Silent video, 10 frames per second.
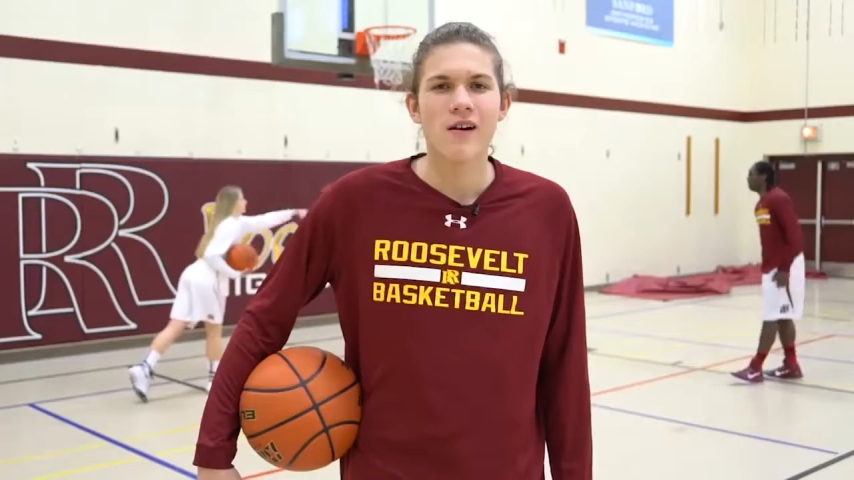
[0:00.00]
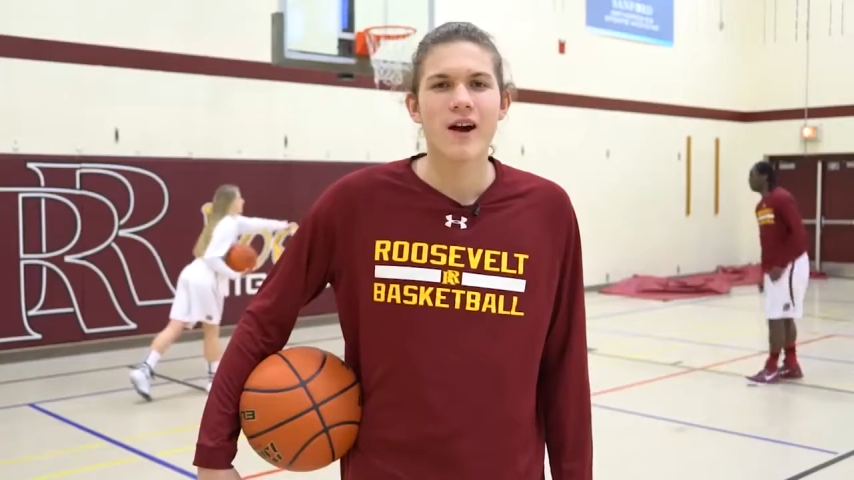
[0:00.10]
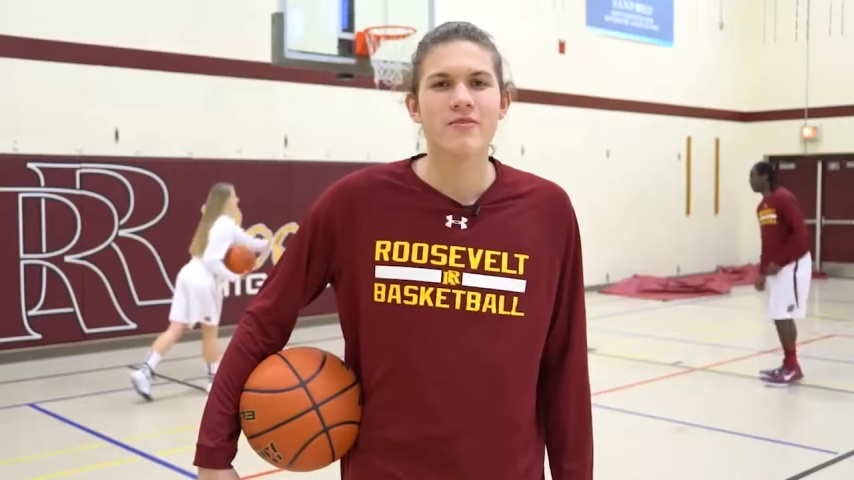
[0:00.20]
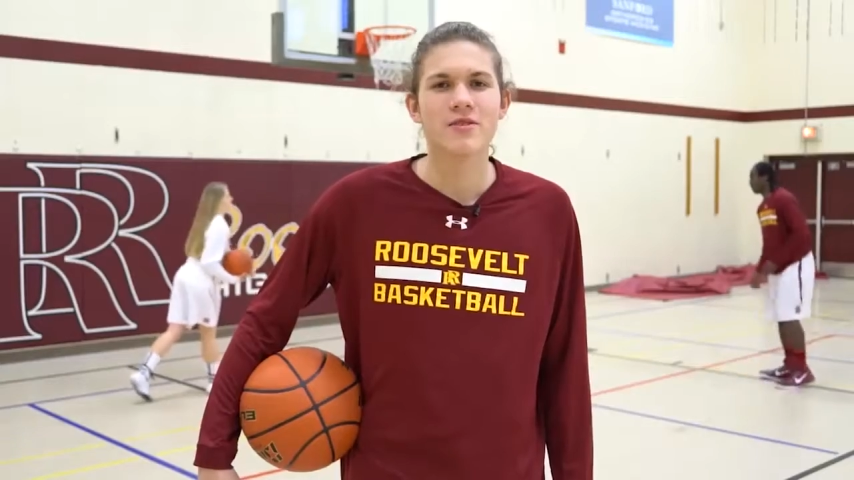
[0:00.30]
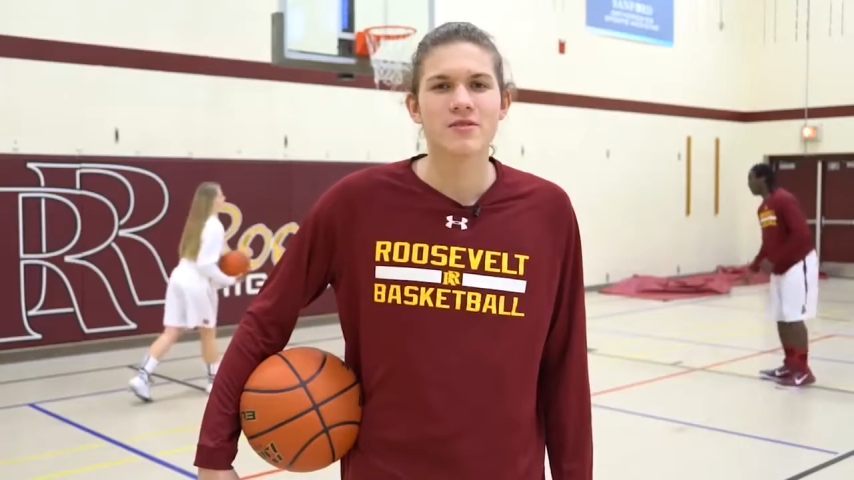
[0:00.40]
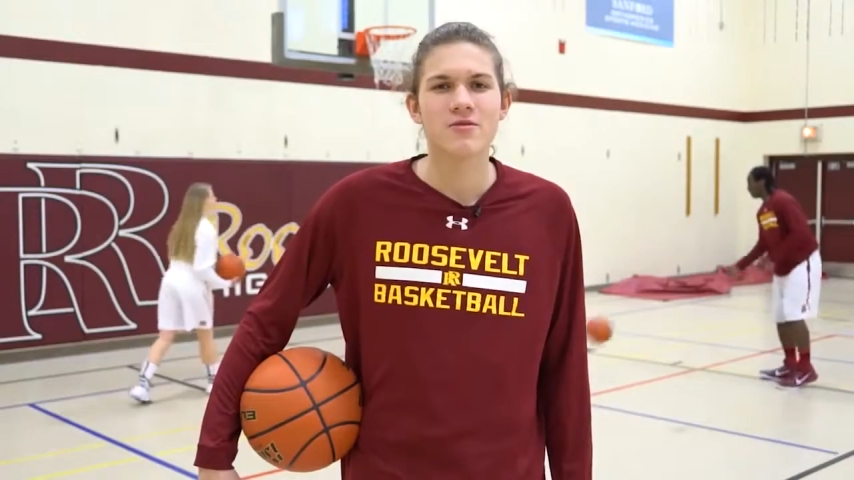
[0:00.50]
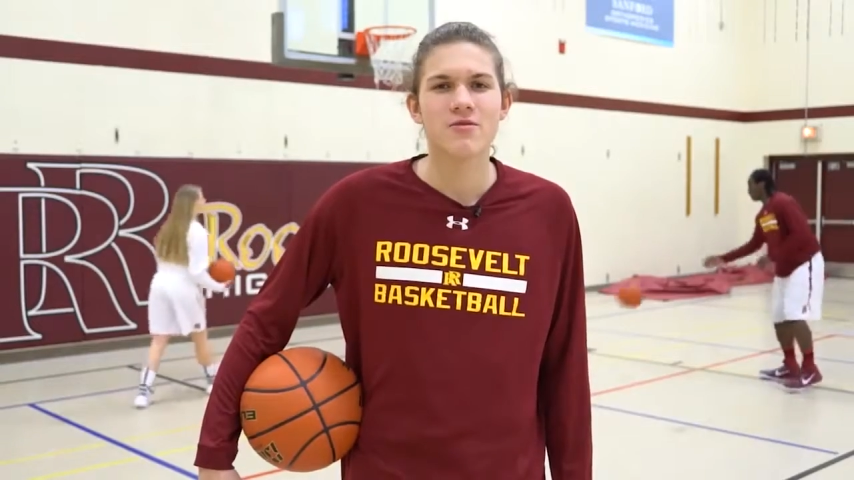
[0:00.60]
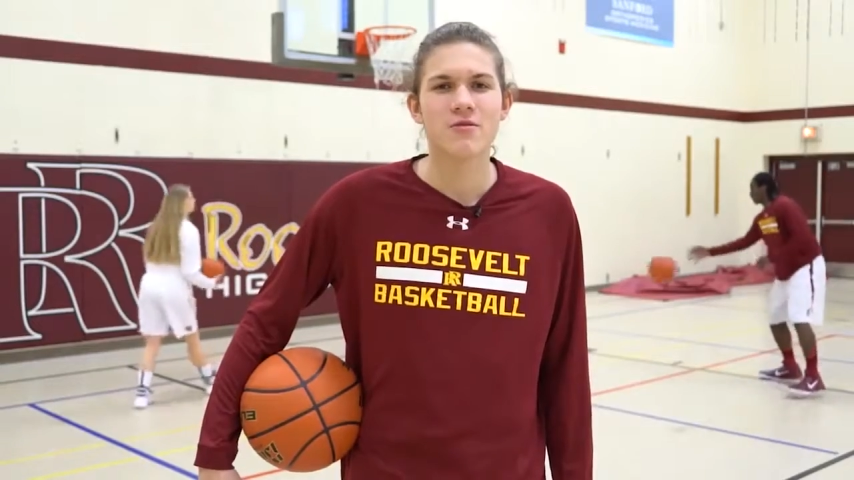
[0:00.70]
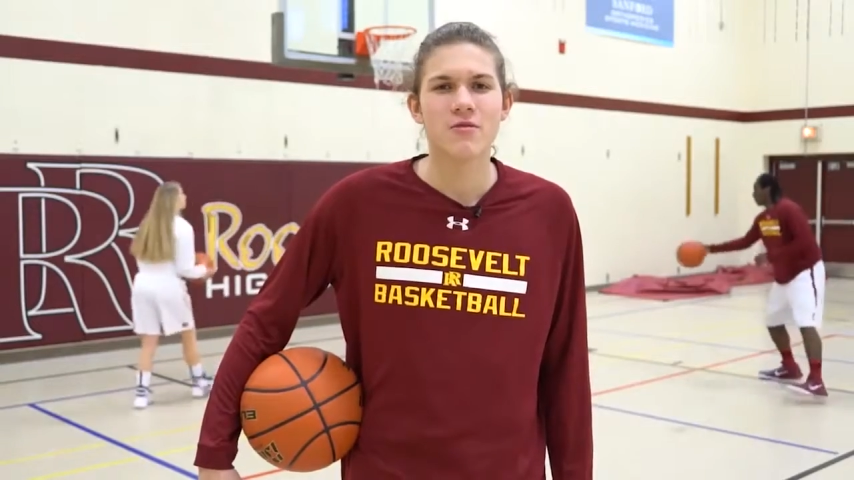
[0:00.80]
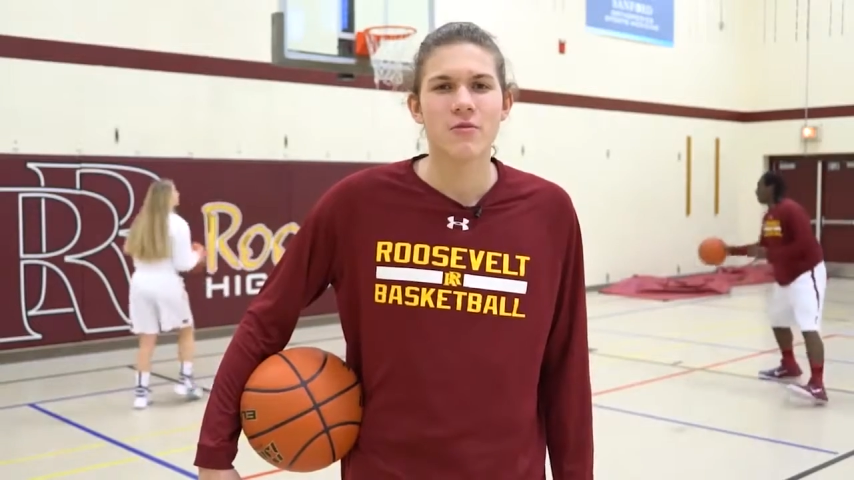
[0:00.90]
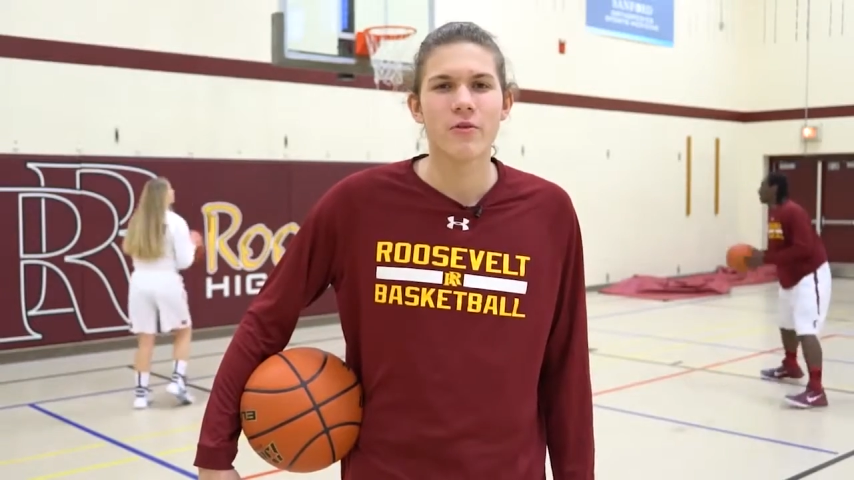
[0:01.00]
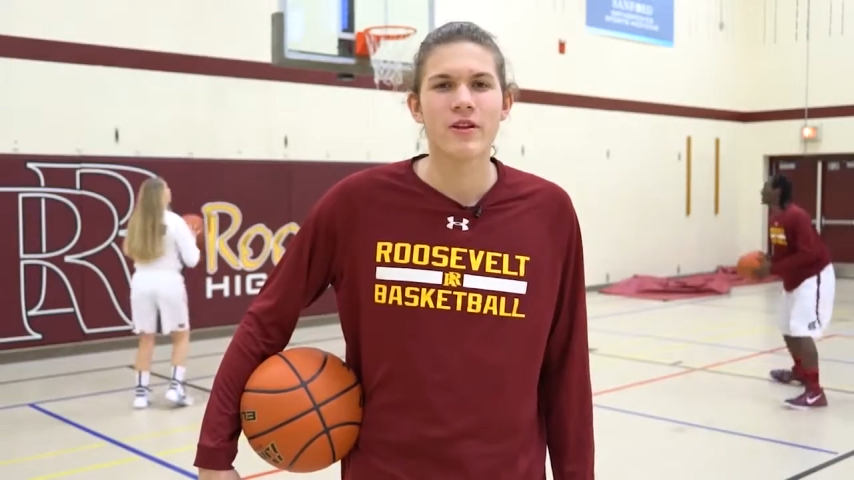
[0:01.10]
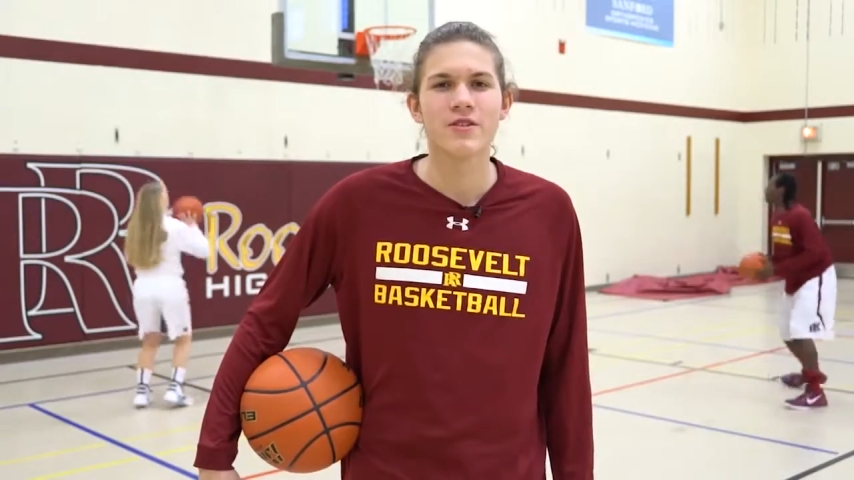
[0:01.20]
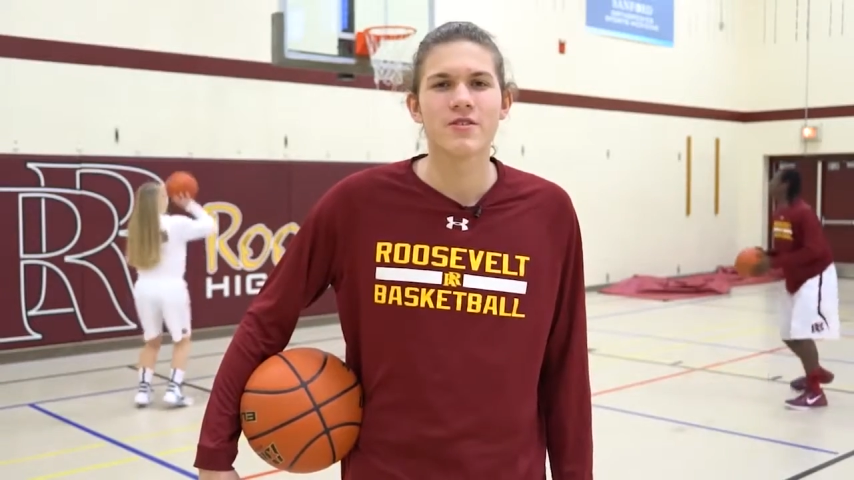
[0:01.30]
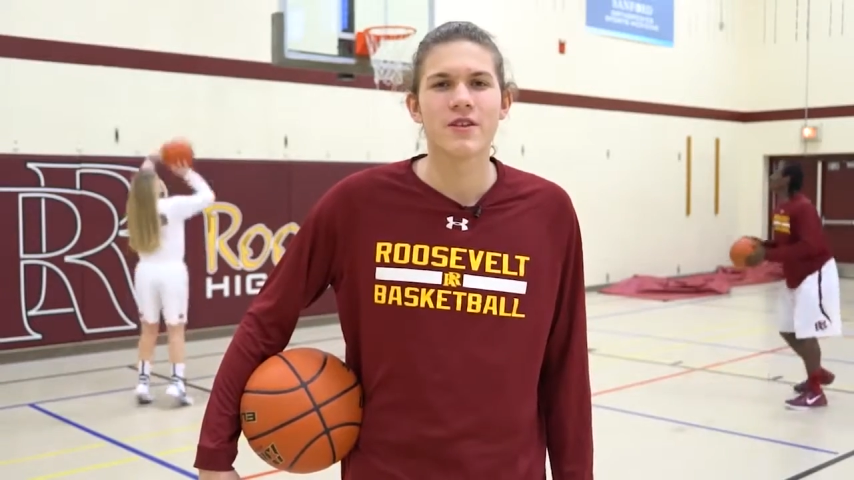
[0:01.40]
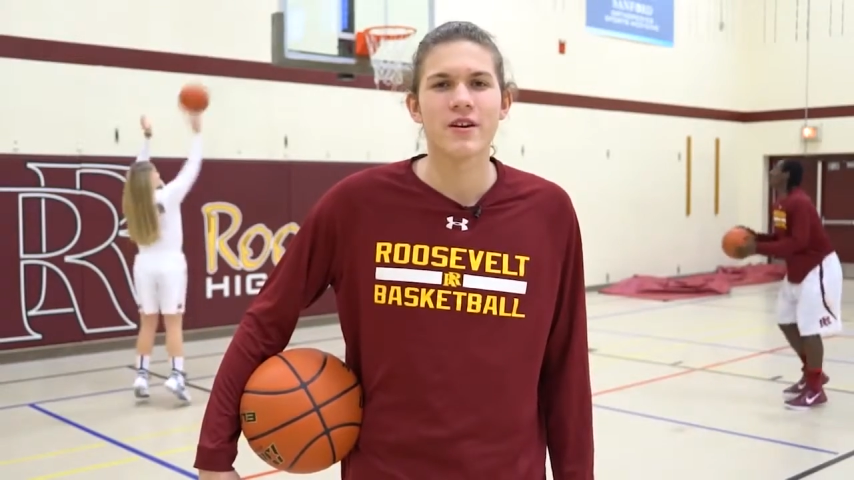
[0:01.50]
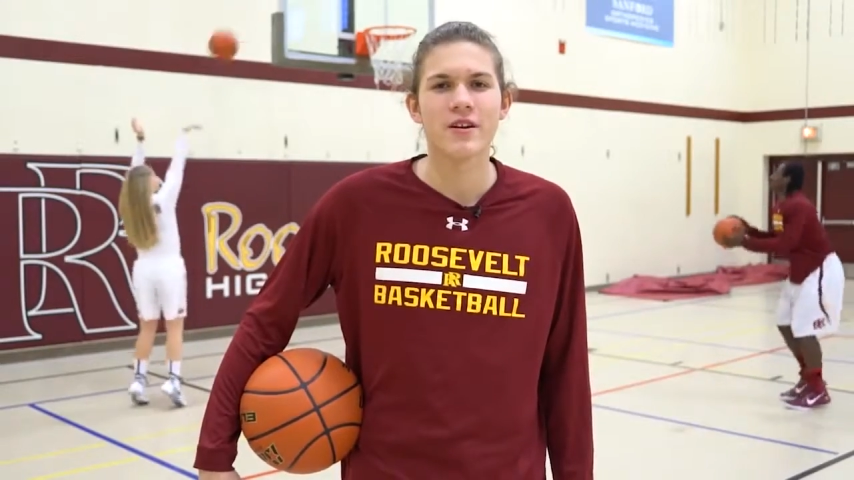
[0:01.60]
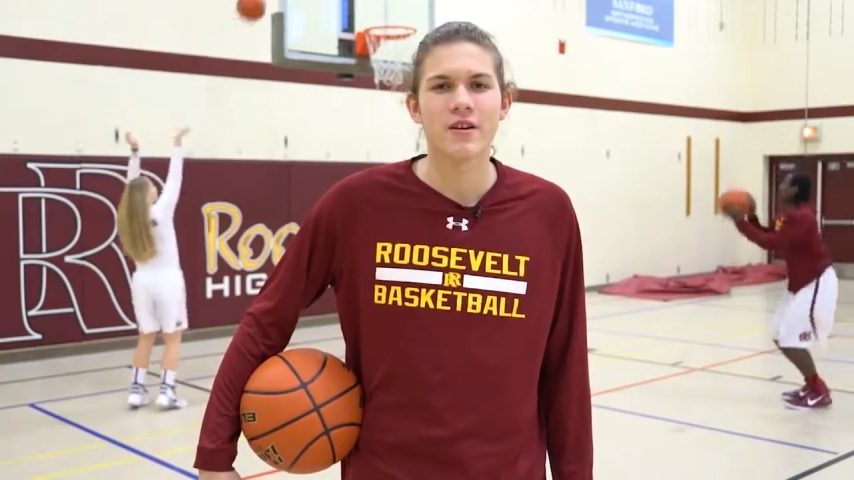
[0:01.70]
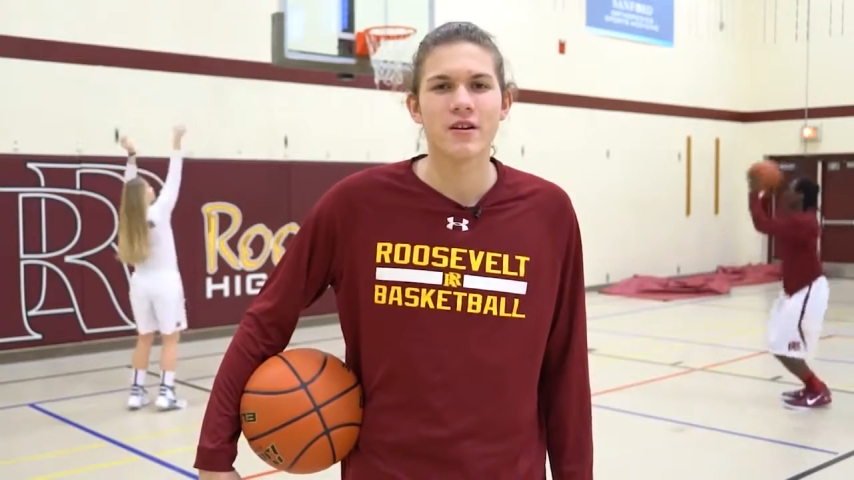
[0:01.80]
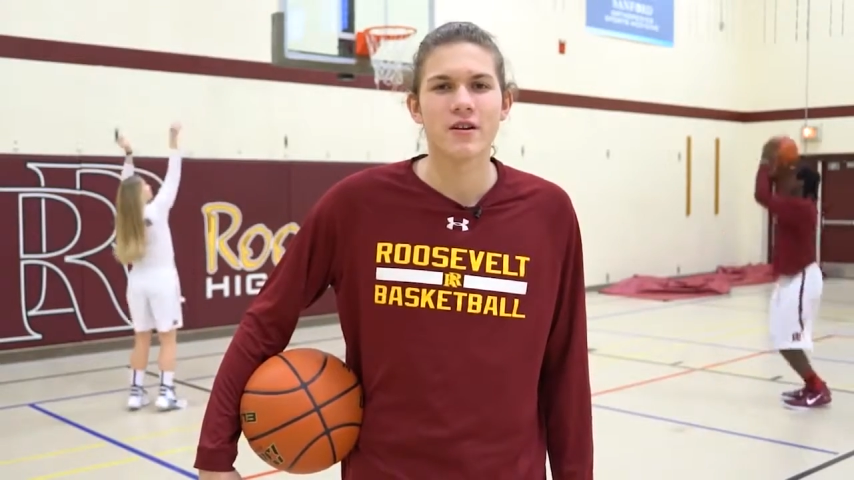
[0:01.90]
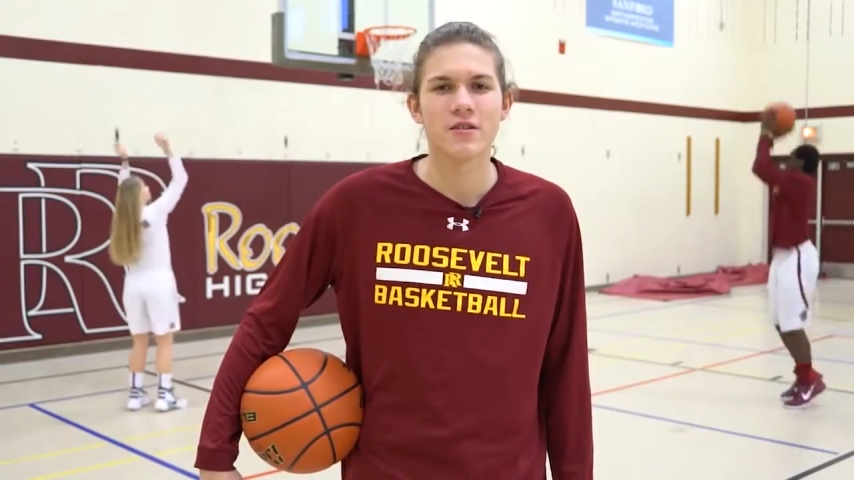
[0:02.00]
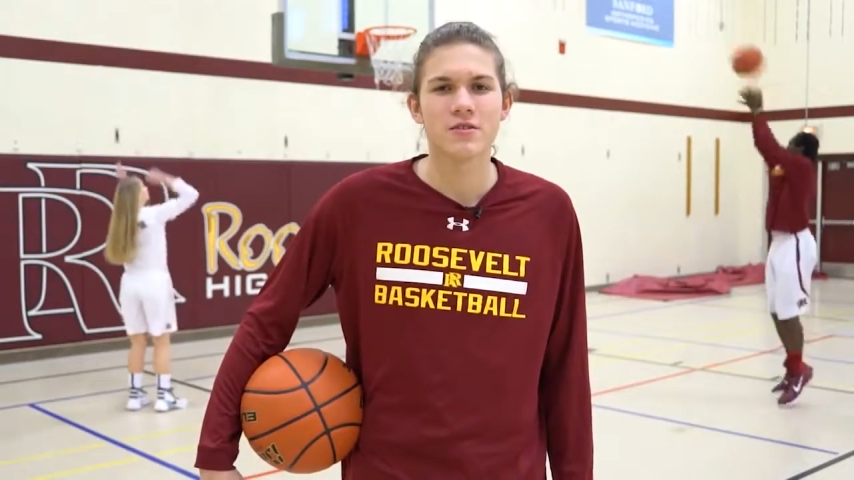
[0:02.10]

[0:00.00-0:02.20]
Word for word: After school, we need you here